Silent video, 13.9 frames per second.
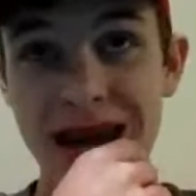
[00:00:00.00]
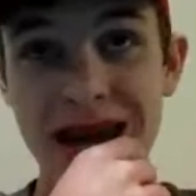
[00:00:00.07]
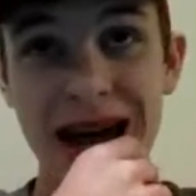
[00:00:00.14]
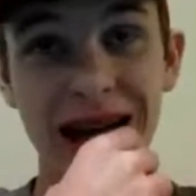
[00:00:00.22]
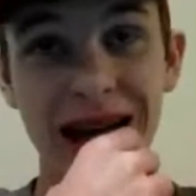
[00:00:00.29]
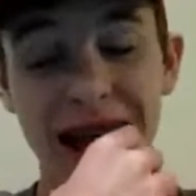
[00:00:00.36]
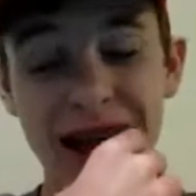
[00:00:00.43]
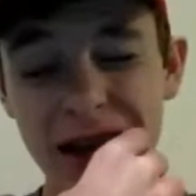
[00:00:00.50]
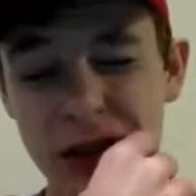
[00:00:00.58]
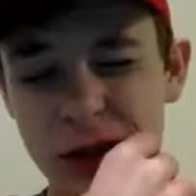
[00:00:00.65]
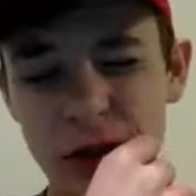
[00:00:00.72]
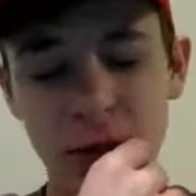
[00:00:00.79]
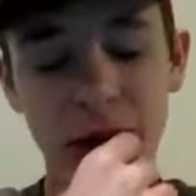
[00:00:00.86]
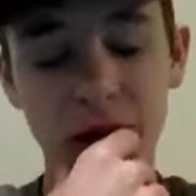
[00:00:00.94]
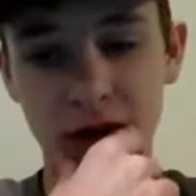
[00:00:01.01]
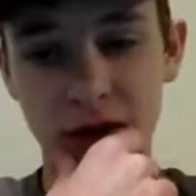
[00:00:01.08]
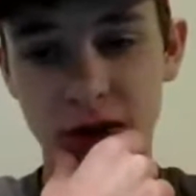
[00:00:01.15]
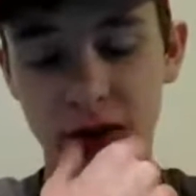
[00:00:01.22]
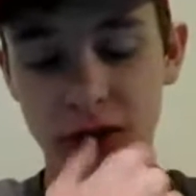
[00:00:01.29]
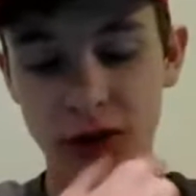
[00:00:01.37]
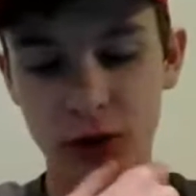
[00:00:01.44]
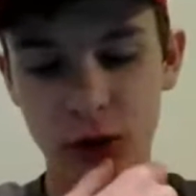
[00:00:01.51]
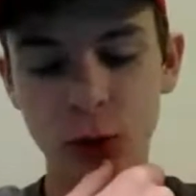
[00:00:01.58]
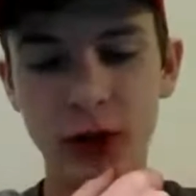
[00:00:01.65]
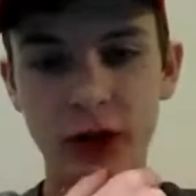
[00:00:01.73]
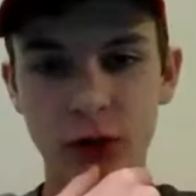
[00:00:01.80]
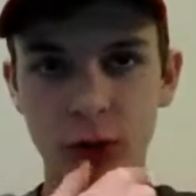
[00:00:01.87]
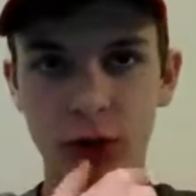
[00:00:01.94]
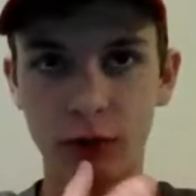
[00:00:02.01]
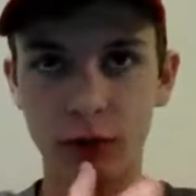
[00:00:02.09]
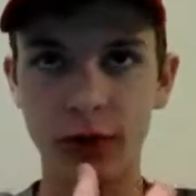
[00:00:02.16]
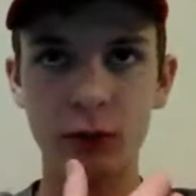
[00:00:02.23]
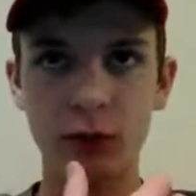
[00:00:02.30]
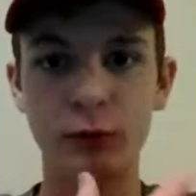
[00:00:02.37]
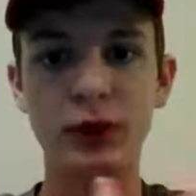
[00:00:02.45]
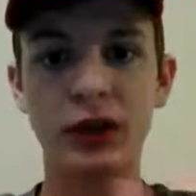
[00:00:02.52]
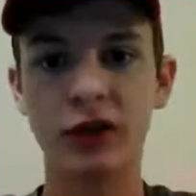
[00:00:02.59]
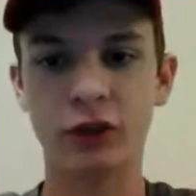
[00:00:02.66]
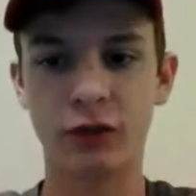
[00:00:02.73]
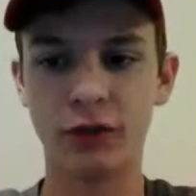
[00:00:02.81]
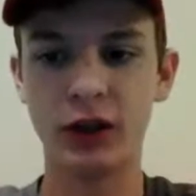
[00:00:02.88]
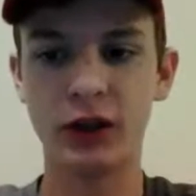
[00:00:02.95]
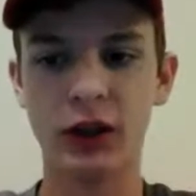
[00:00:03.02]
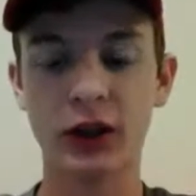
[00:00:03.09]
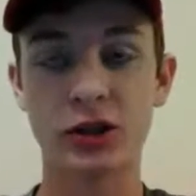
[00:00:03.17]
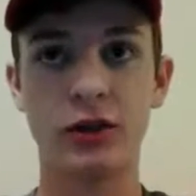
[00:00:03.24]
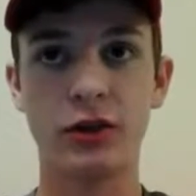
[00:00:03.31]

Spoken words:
I got into politics in 2012, and that was because of the election.